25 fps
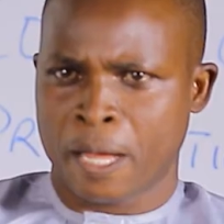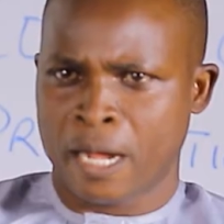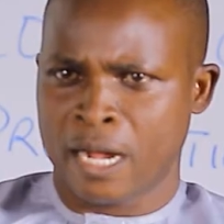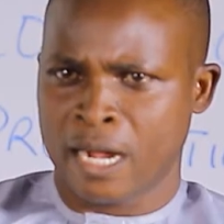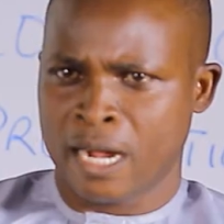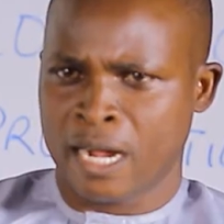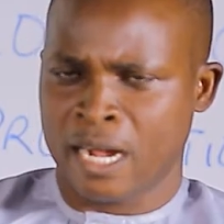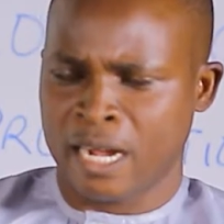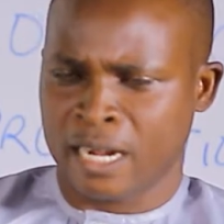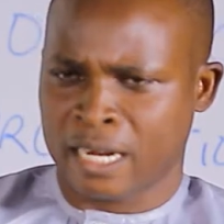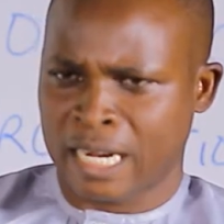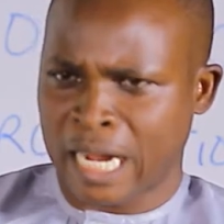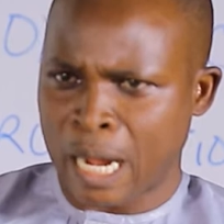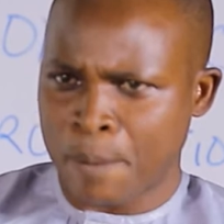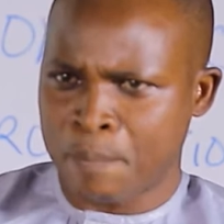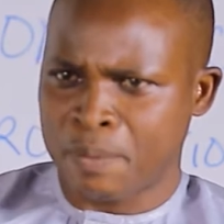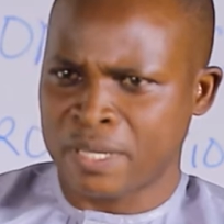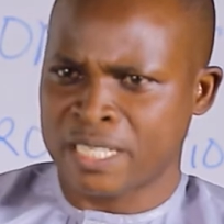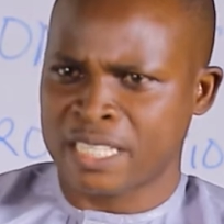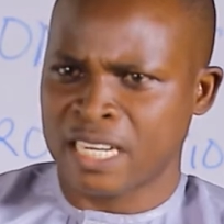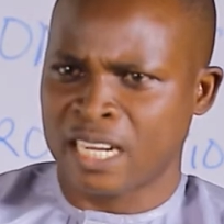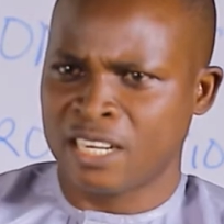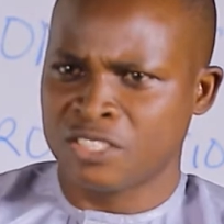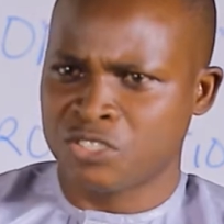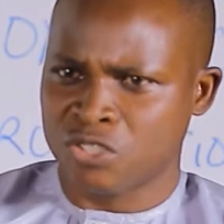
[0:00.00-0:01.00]

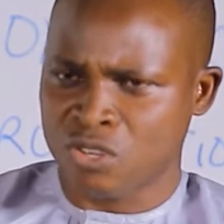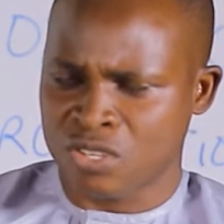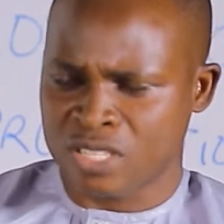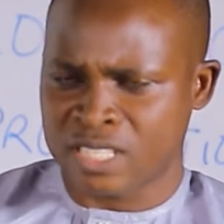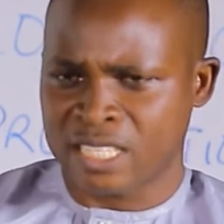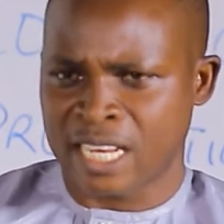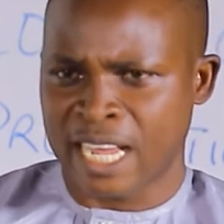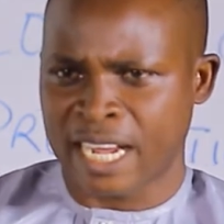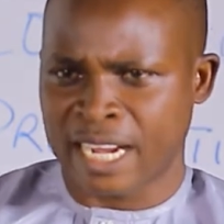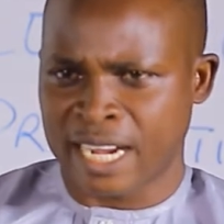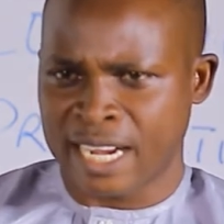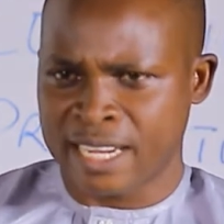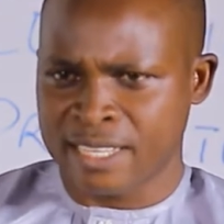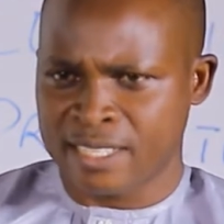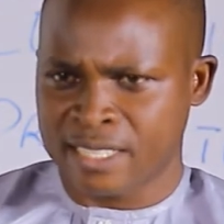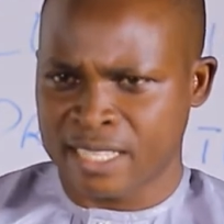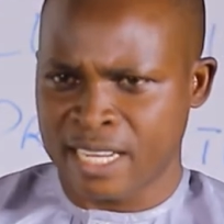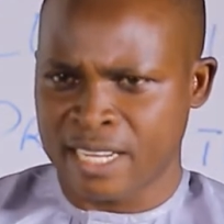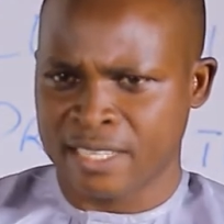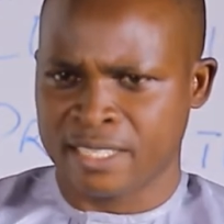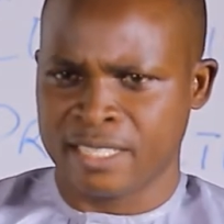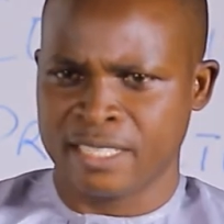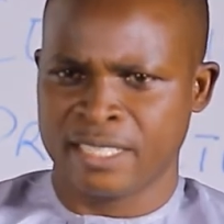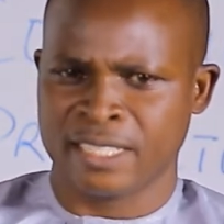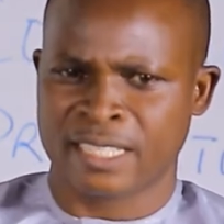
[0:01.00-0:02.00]
Capital, just like I
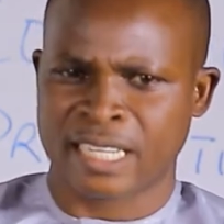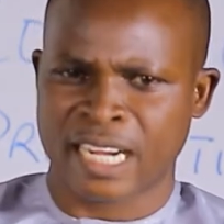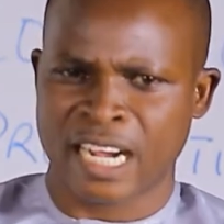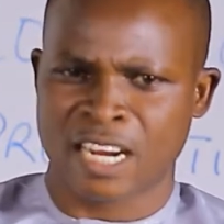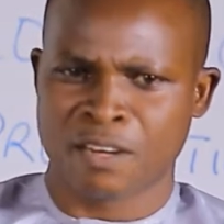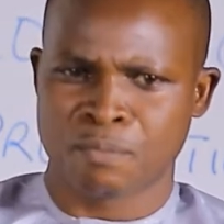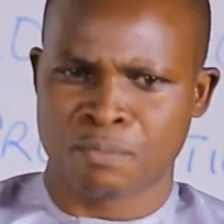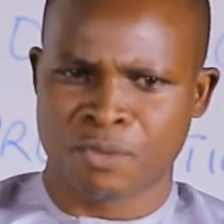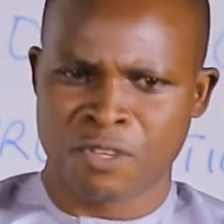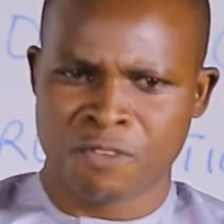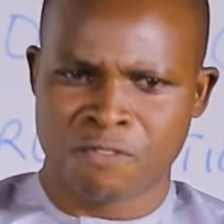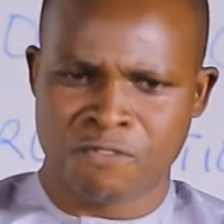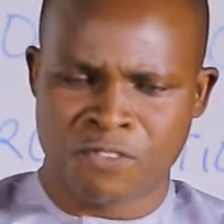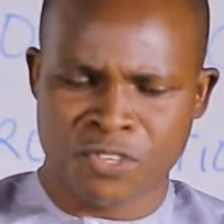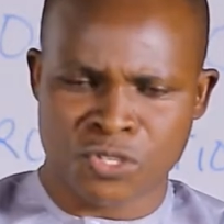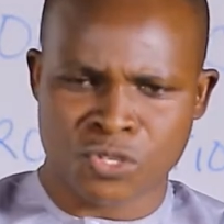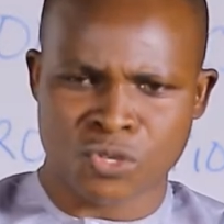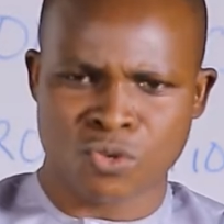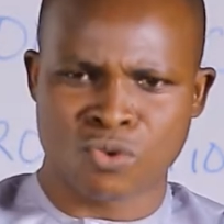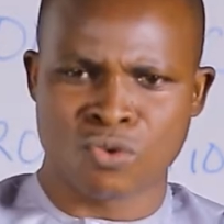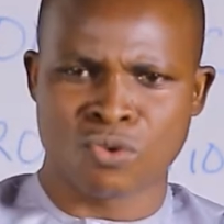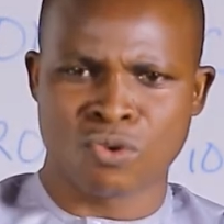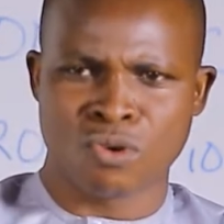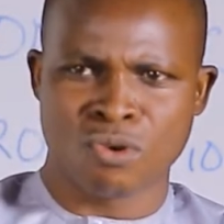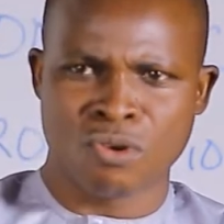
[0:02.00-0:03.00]
said, it can be
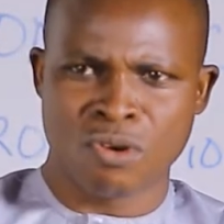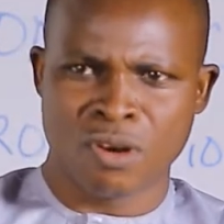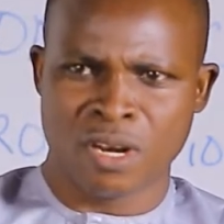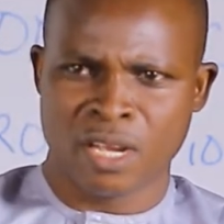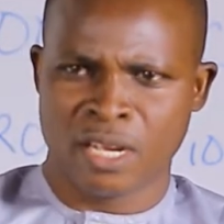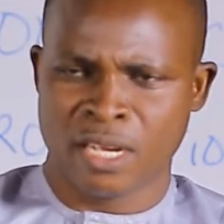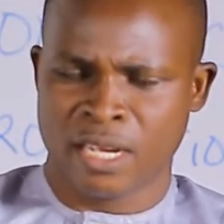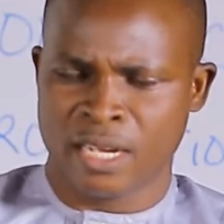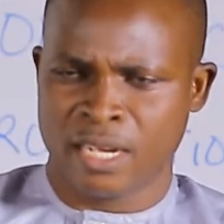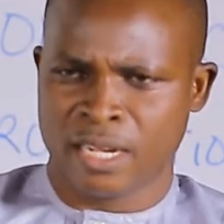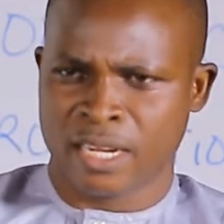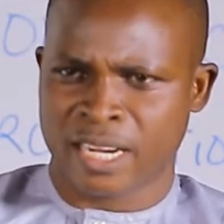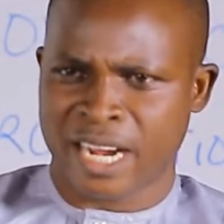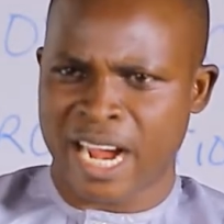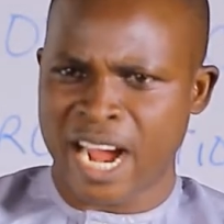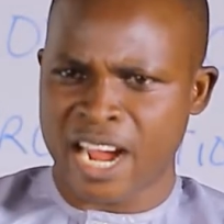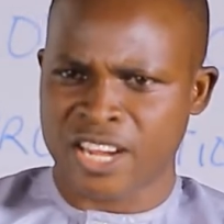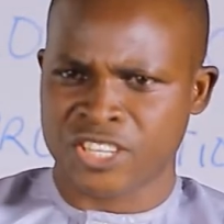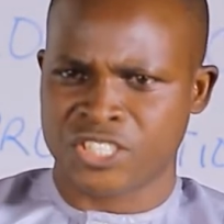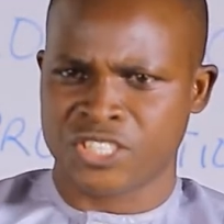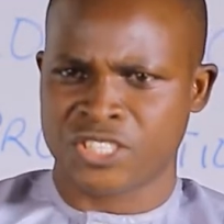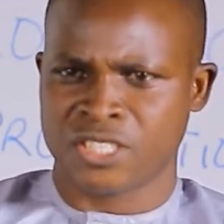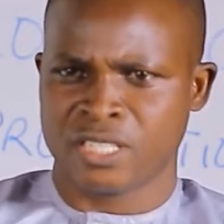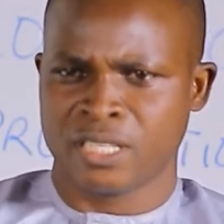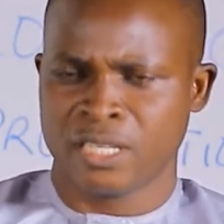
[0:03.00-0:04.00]
physical
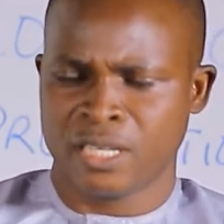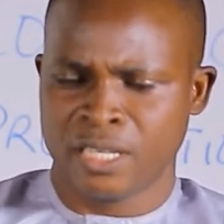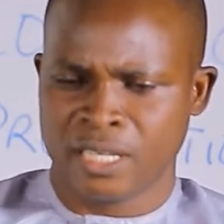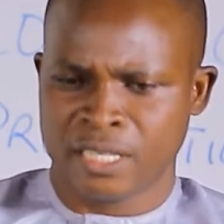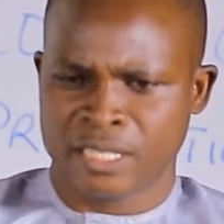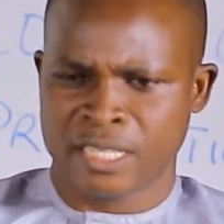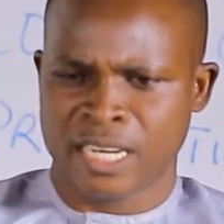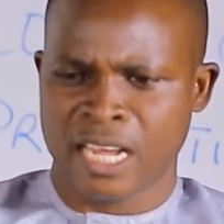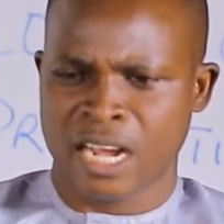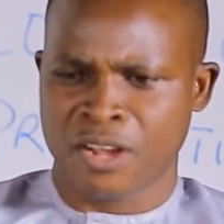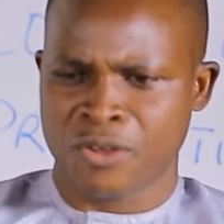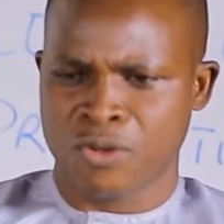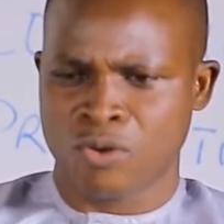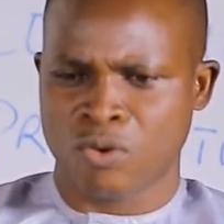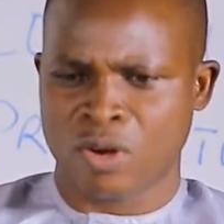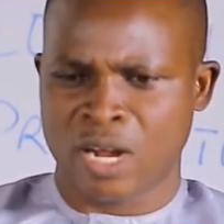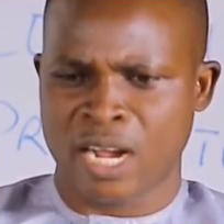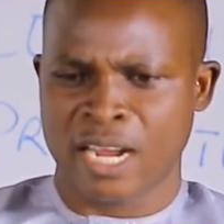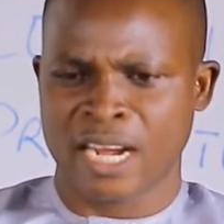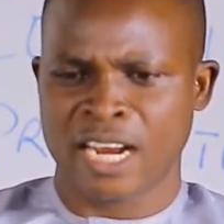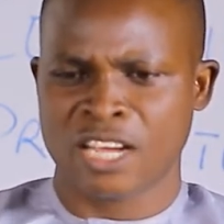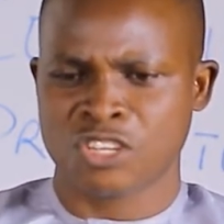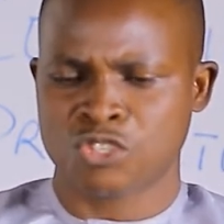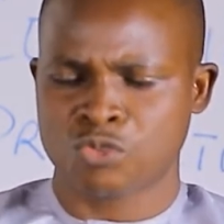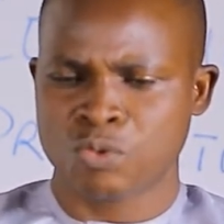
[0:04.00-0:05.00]
cash. Now, you
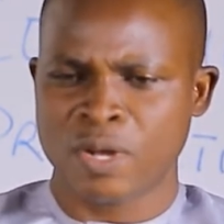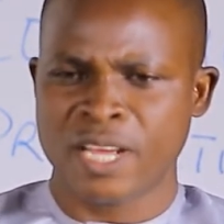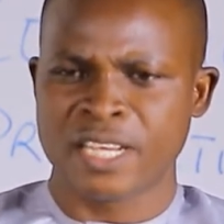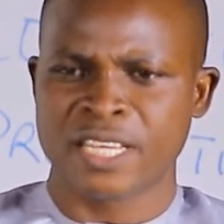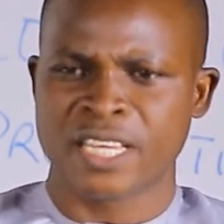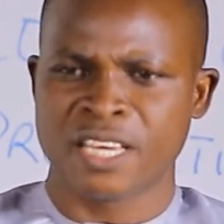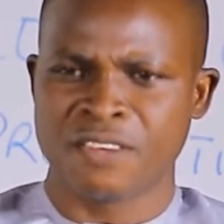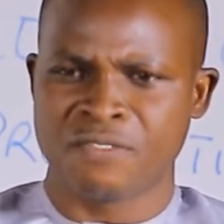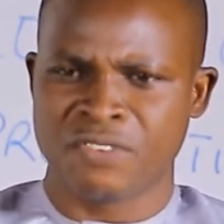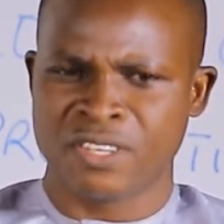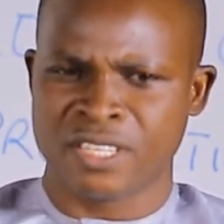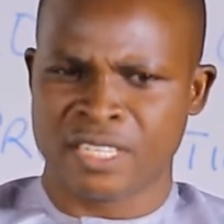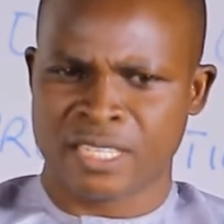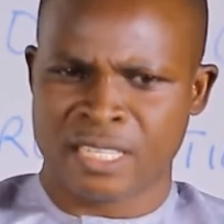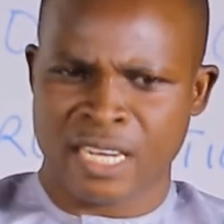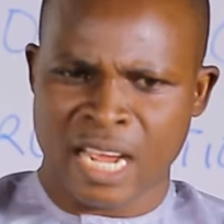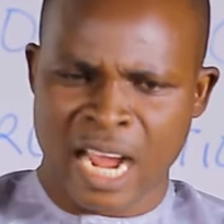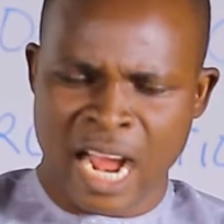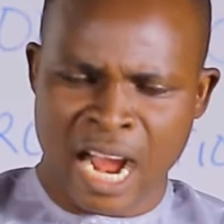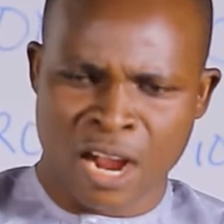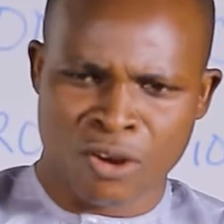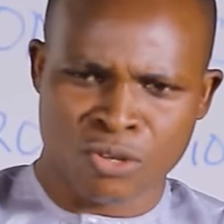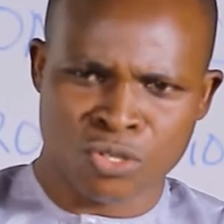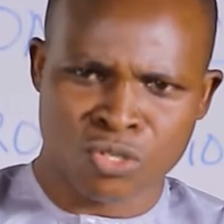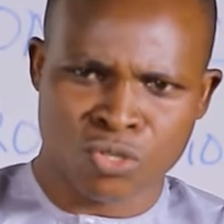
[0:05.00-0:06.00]
can as well give it
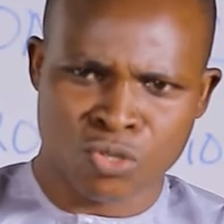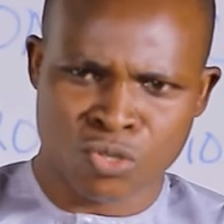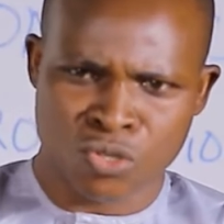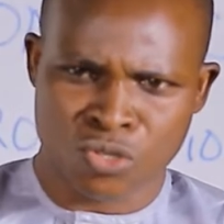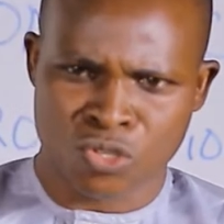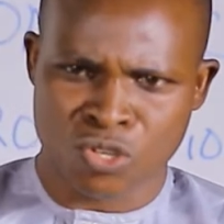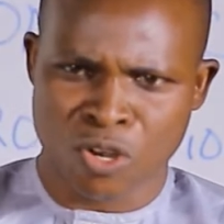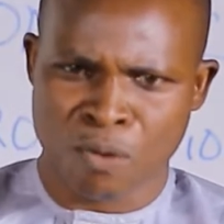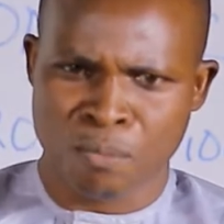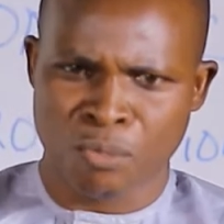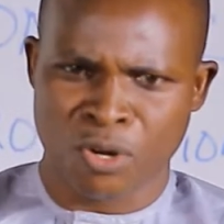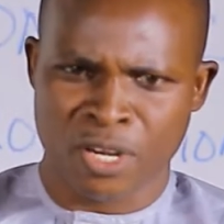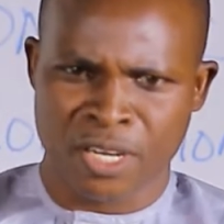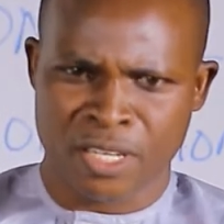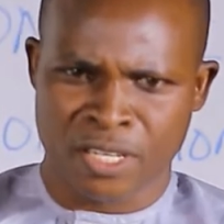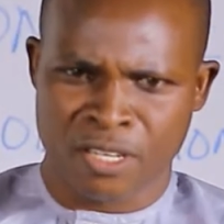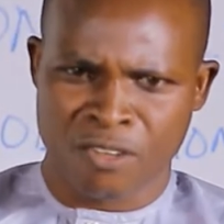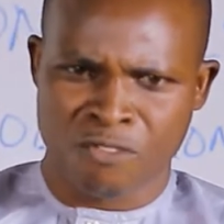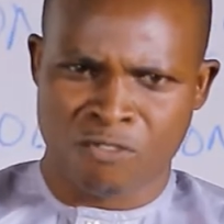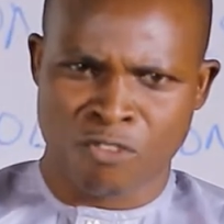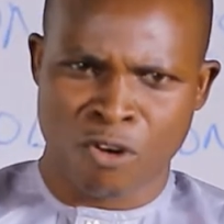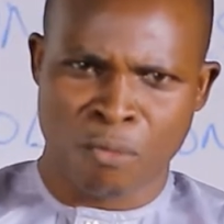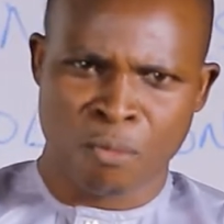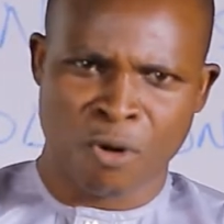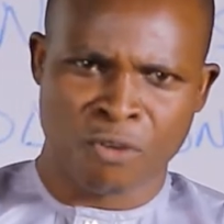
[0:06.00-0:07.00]
out to somebody
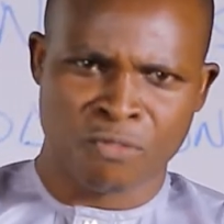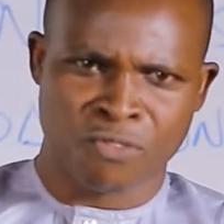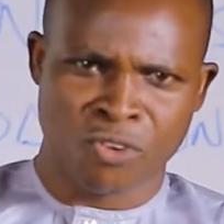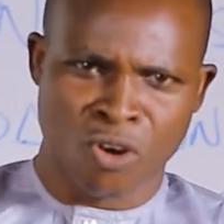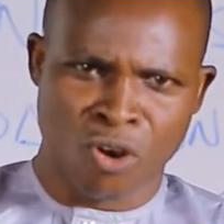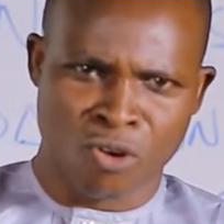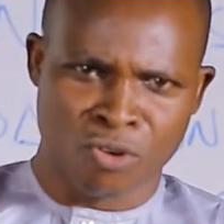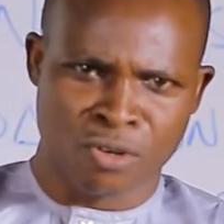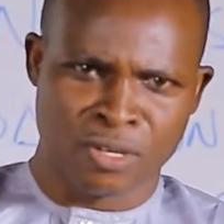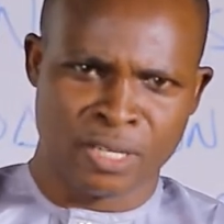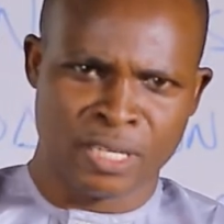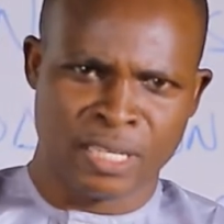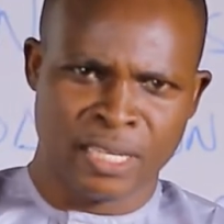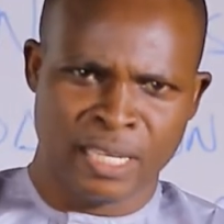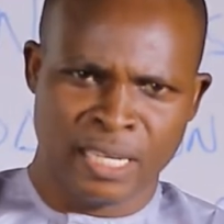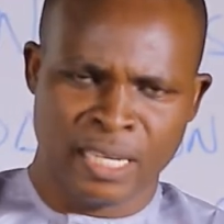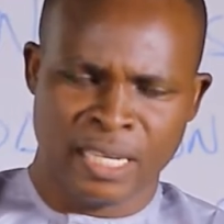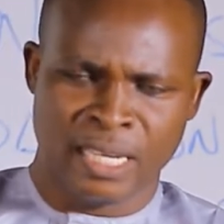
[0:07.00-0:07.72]
in form of loan.